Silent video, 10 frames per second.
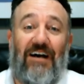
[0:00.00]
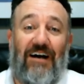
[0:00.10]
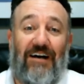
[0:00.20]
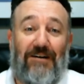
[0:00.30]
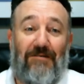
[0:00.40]

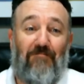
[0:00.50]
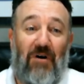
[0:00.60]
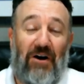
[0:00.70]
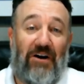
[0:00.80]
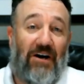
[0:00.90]

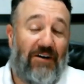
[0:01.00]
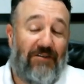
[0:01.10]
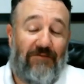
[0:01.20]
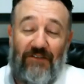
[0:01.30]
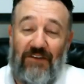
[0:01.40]
on a
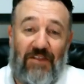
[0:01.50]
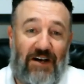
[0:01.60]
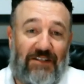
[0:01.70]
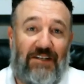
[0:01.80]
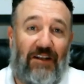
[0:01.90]

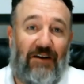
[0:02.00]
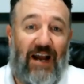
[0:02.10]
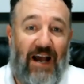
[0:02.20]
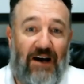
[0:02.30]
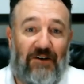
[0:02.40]
$150,000
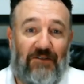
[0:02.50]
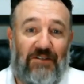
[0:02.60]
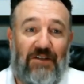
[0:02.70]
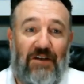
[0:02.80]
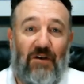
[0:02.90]

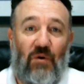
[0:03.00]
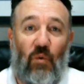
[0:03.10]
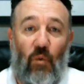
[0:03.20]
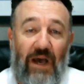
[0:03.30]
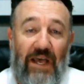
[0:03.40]
house
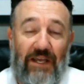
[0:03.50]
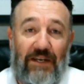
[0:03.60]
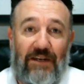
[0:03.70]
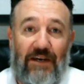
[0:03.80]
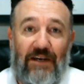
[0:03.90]

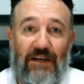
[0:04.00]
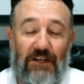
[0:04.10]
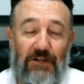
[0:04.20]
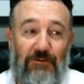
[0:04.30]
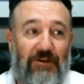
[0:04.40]
when
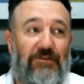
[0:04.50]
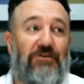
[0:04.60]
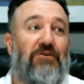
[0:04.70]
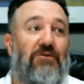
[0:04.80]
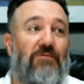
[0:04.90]
your
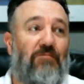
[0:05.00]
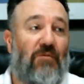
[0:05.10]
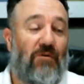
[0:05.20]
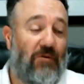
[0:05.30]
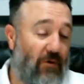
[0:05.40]
realtor
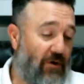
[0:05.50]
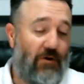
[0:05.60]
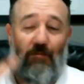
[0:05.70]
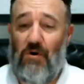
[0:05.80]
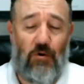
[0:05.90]

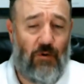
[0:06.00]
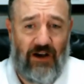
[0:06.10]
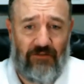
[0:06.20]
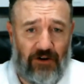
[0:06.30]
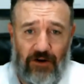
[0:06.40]
or
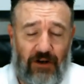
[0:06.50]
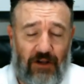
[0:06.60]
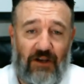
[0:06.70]
whoever,